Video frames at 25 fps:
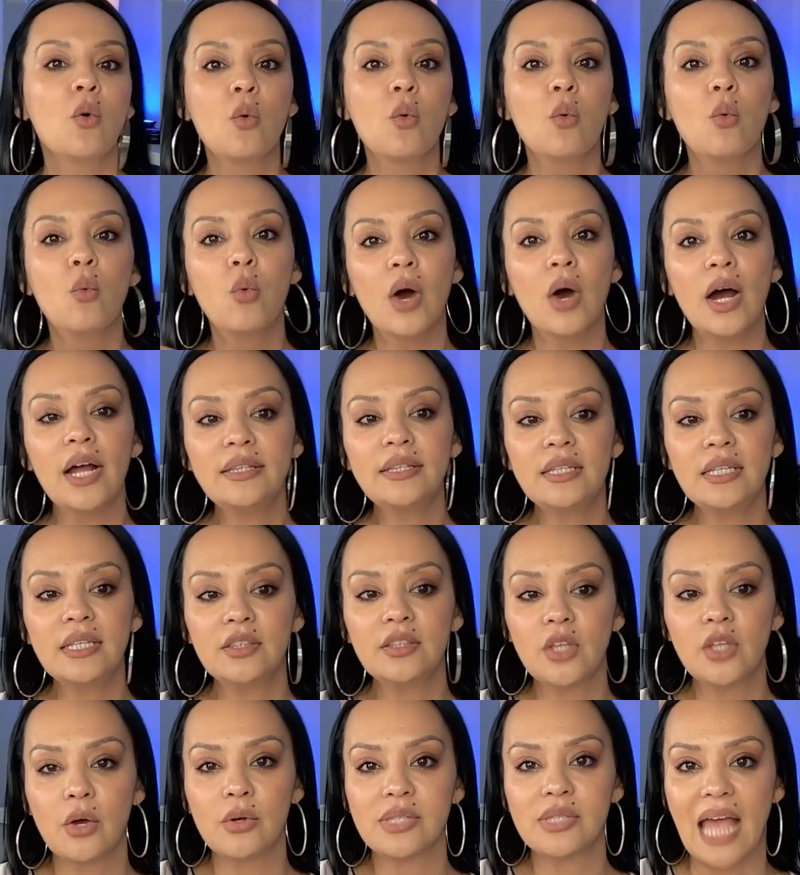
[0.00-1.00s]
What
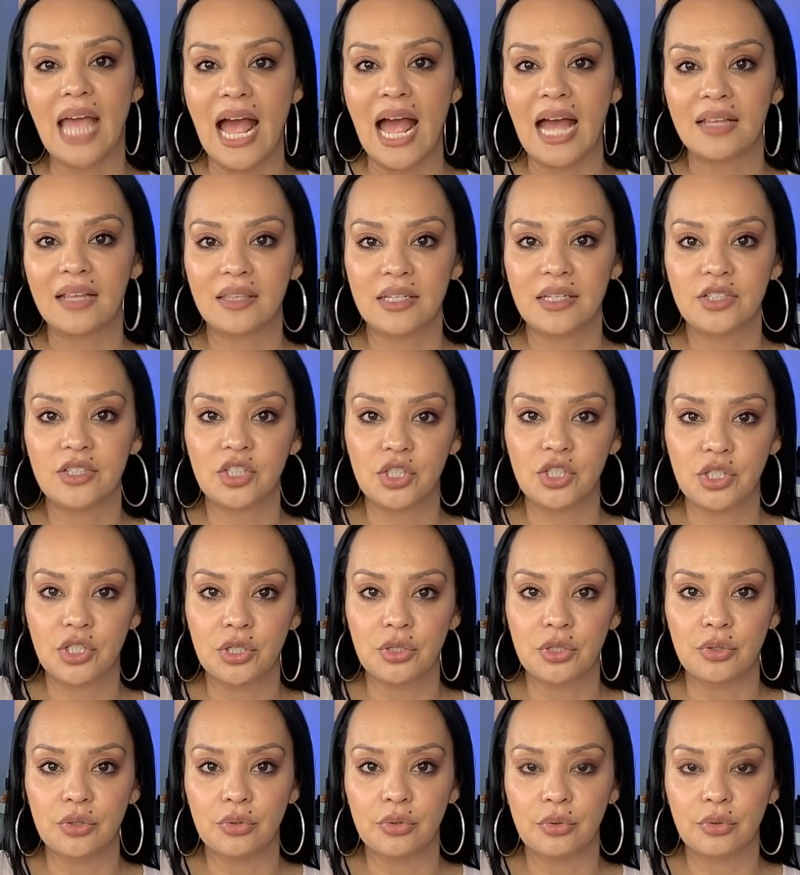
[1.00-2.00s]
did those athletes
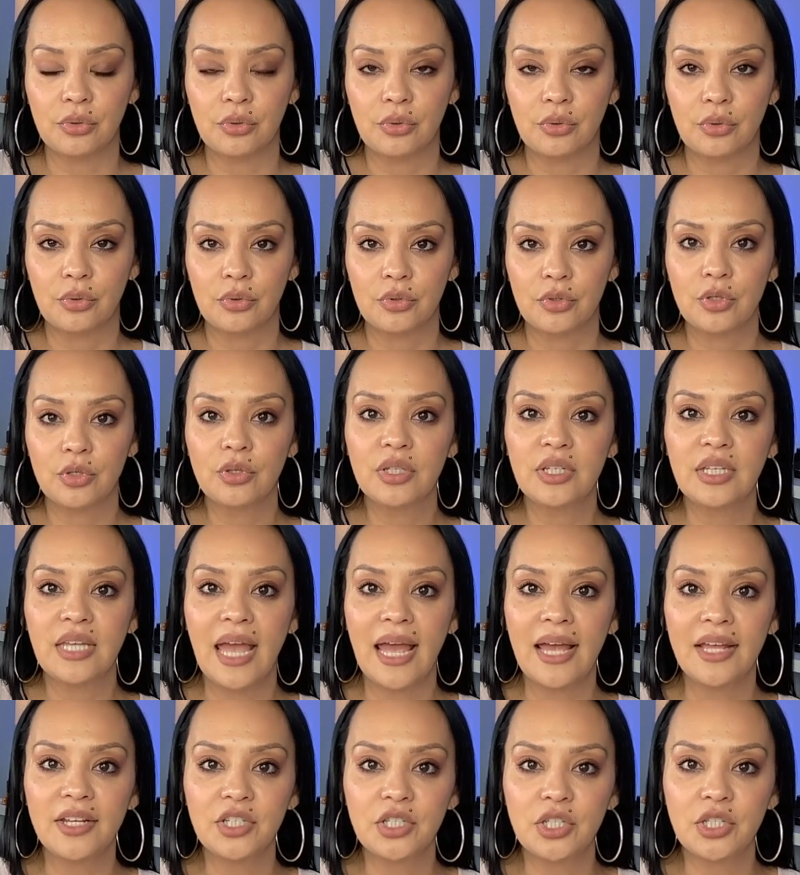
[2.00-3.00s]
do to
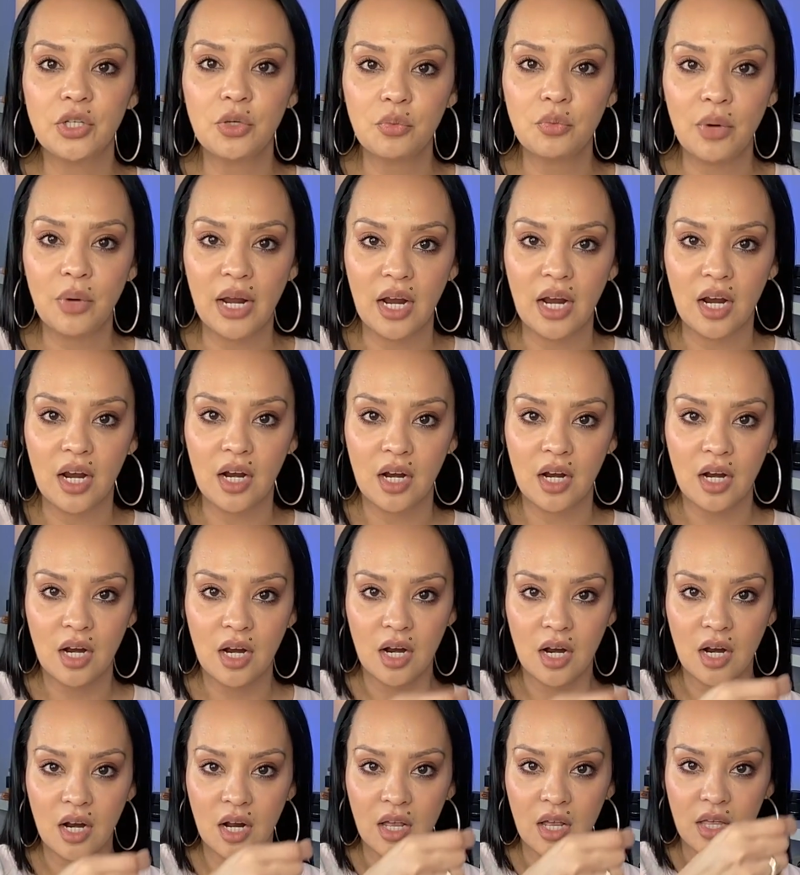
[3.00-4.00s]
get to where,
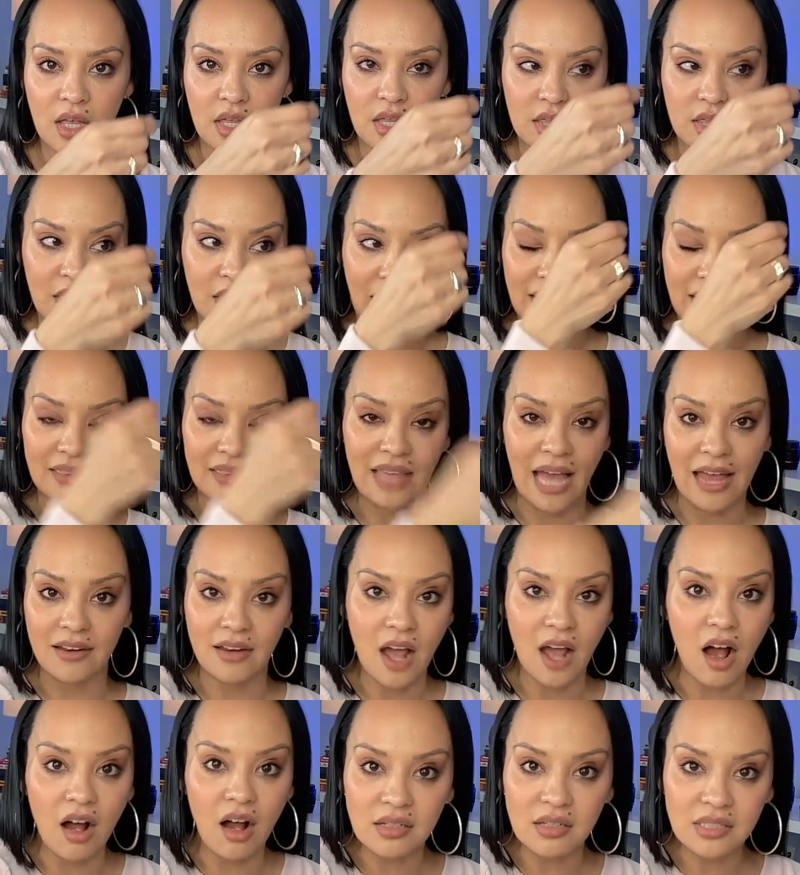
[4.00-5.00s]
like
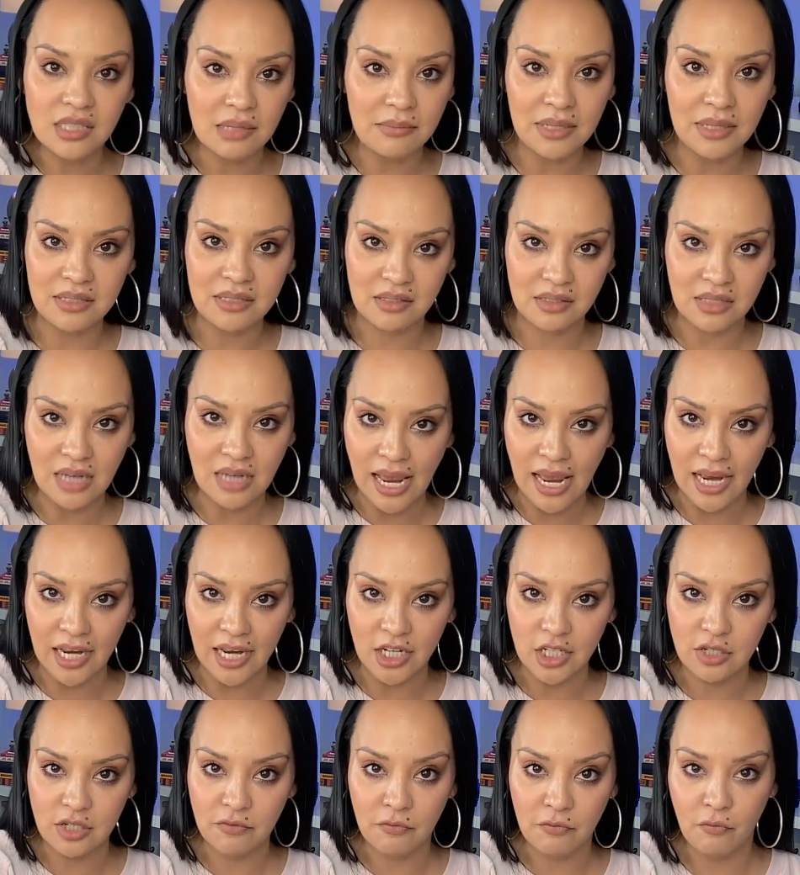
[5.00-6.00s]
that ultimate
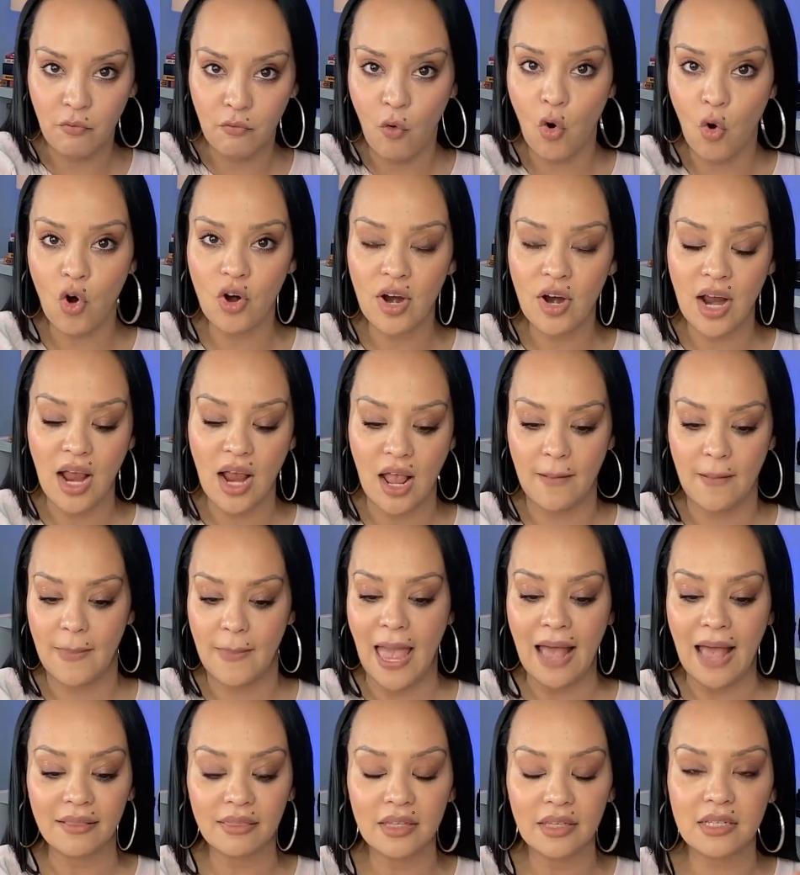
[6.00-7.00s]
stage for
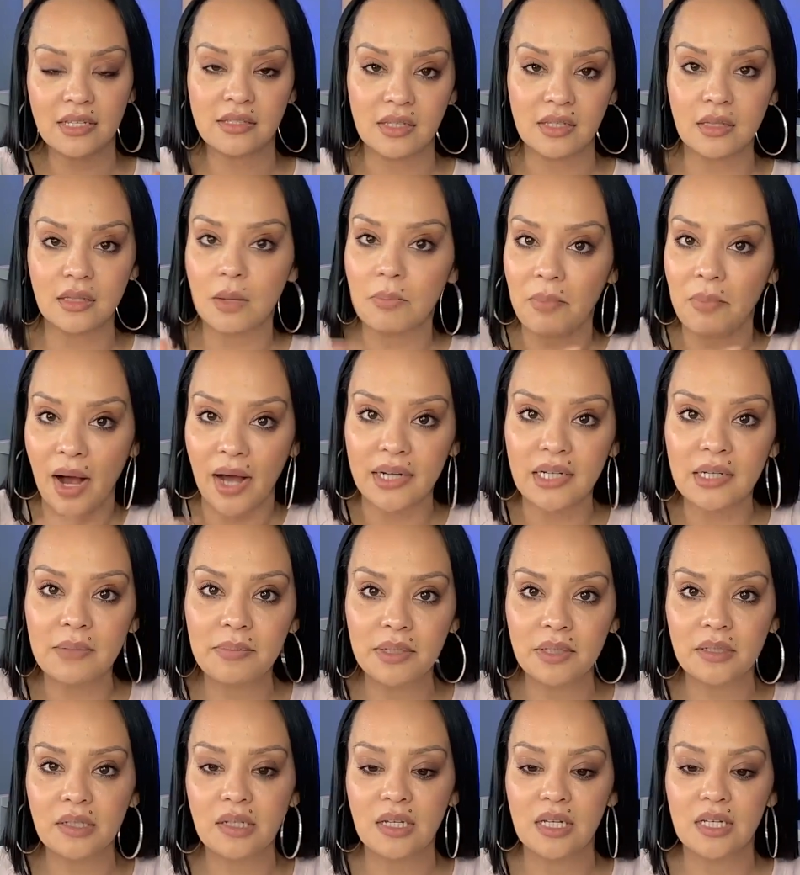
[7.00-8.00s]
athletes in the
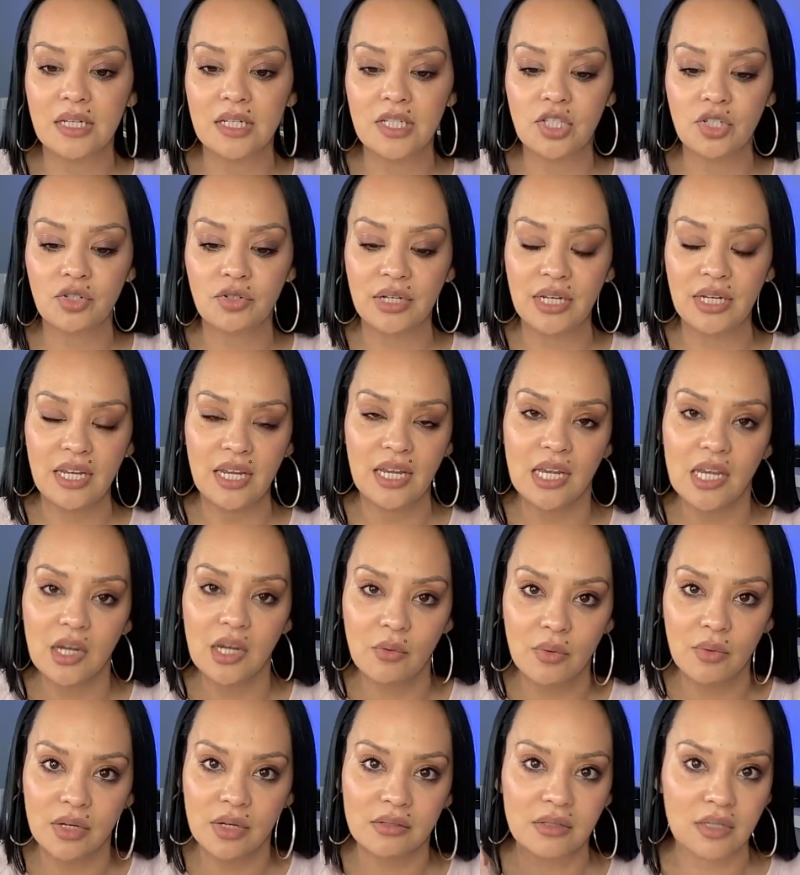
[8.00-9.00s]
bodybuilding industry?
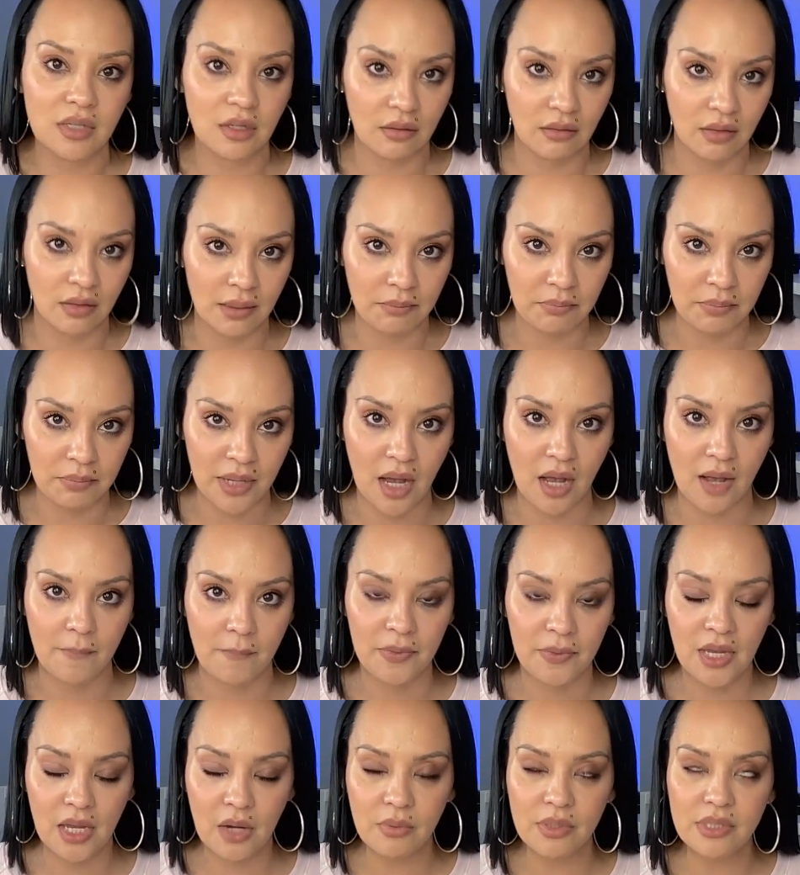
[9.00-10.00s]
It was the Olympia.
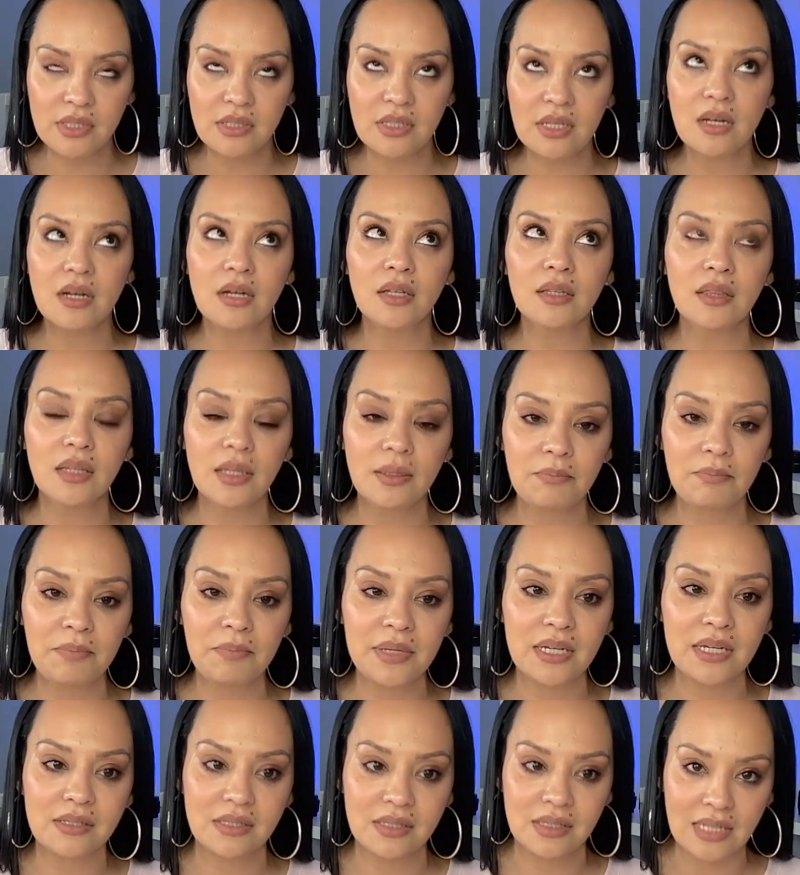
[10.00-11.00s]
It was the
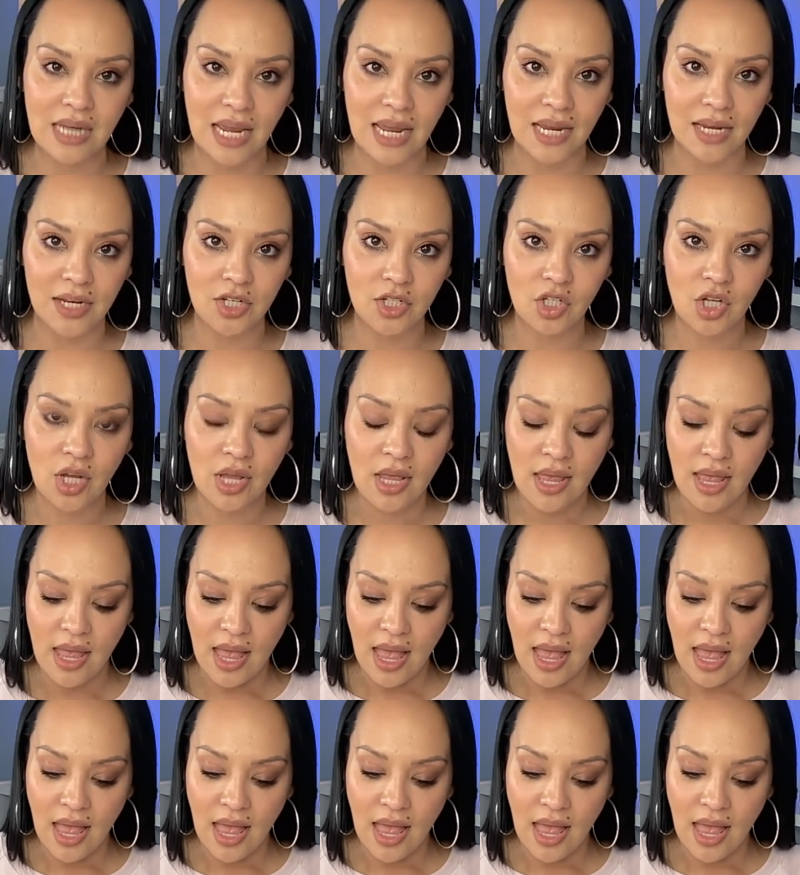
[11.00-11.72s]
Olympia stage.